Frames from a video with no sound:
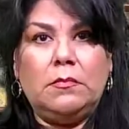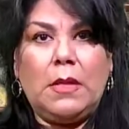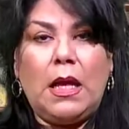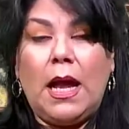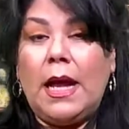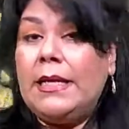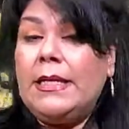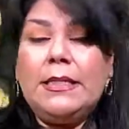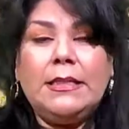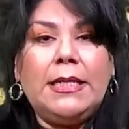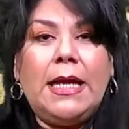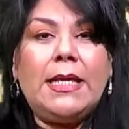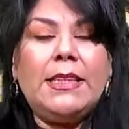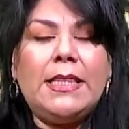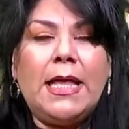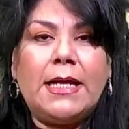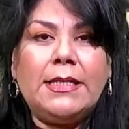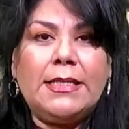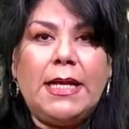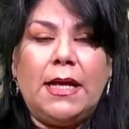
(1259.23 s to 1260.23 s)
I didn't get
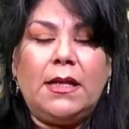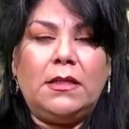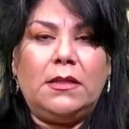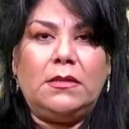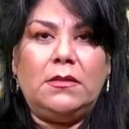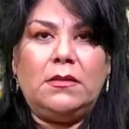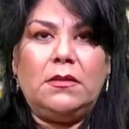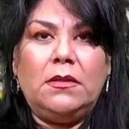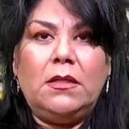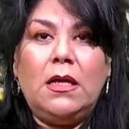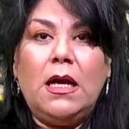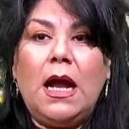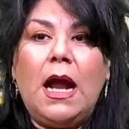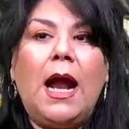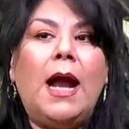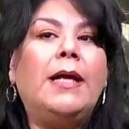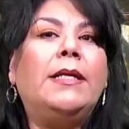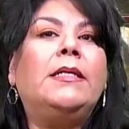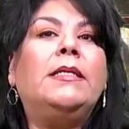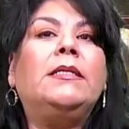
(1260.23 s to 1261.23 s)
that talent.
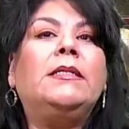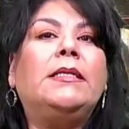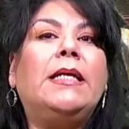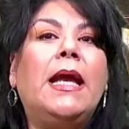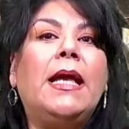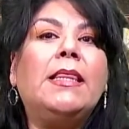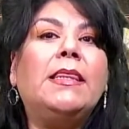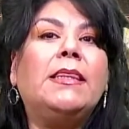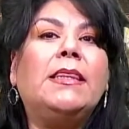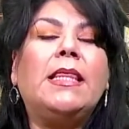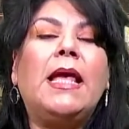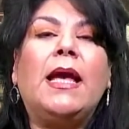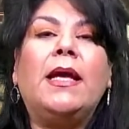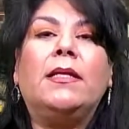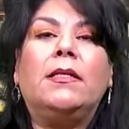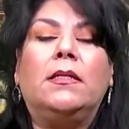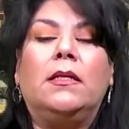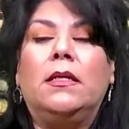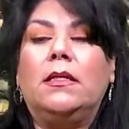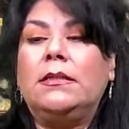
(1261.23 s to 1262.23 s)
I didn't get
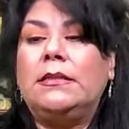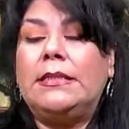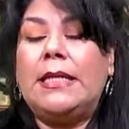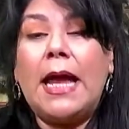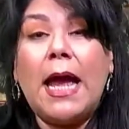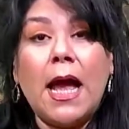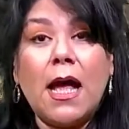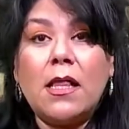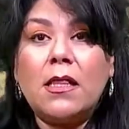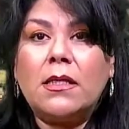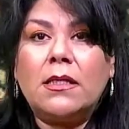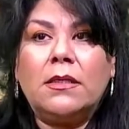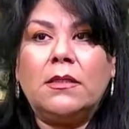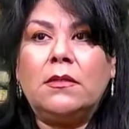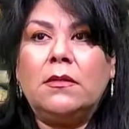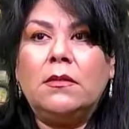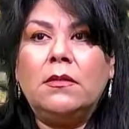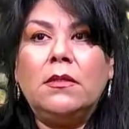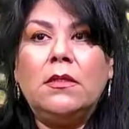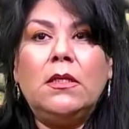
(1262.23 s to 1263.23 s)
that talent,
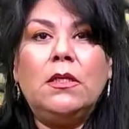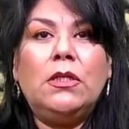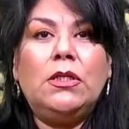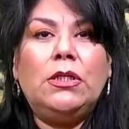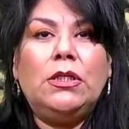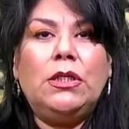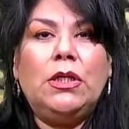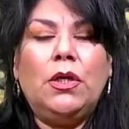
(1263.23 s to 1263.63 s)
you